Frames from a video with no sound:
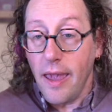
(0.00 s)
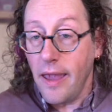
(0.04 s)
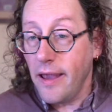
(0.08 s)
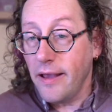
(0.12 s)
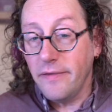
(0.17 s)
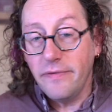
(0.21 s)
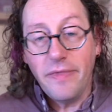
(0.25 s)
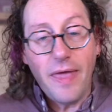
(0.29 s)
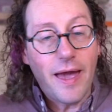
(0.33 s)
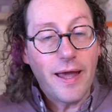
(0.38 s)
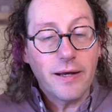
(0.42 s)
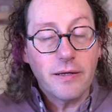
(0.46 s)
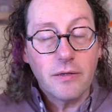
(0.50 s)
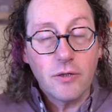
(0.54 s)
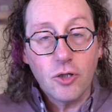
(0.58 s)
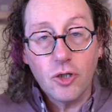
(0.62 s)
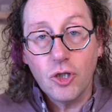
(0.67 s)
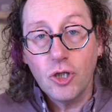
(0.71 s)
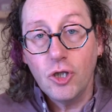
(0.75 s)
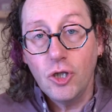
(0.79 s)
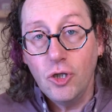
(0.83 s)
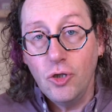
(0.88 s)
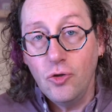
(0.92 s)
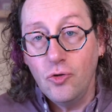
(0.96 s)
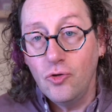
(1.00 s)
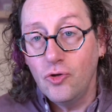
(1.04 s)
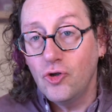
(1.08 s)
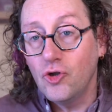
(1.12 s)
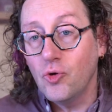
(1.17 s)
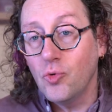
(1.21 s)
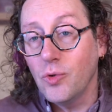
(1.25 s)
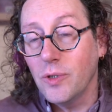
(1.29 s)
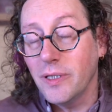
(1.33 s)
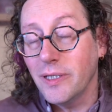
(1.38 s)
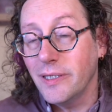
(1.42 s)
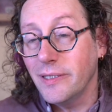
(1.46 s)
And that
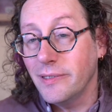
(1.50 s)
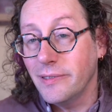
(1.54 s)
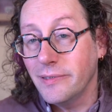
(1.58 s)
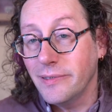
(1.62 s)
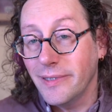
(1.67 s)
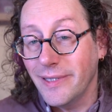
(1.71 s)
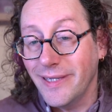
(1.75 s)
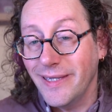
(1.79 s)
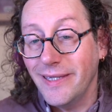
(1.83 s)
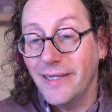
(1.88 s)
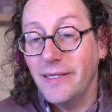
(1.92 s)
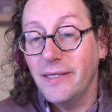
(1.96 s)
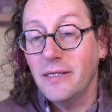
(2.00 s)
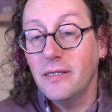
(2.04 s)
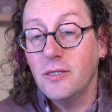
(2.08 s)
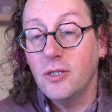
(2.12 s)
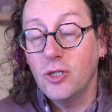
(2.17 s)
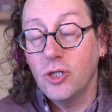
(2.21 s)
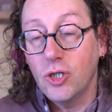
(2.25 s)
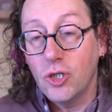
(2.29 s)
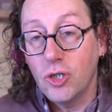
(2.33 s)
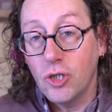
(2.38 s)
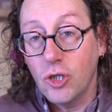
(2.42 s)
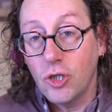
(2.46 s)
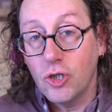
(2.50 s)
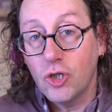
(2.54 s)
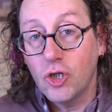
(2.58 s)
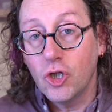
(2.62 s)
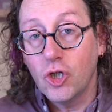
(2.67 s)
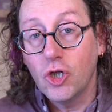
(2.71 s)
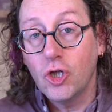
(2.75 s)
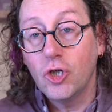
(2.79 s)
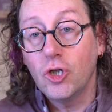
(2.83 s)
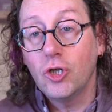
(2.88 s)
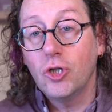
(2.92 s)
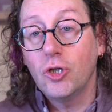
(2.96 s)
usually leads
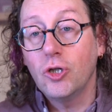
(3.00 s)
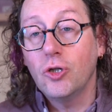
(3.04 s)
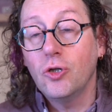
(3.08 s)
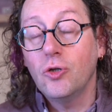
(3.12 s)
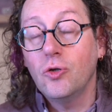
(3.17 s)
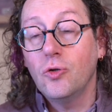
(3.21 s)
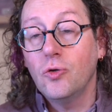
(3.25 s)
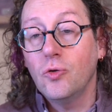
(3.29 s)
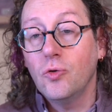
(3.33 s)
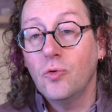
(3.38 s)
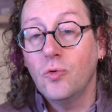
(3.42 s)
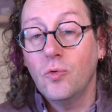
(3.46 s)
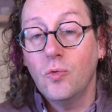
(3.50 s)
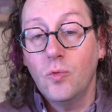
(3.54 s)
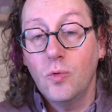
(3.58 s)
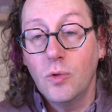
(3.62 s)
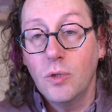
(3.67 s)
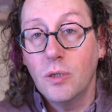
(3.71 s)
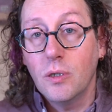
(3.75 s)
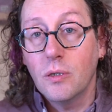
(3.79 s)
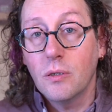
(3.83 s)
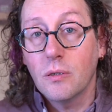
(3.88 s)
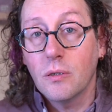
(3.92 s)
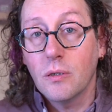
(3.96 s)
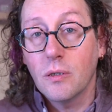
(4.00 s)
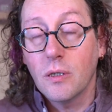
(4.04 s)
to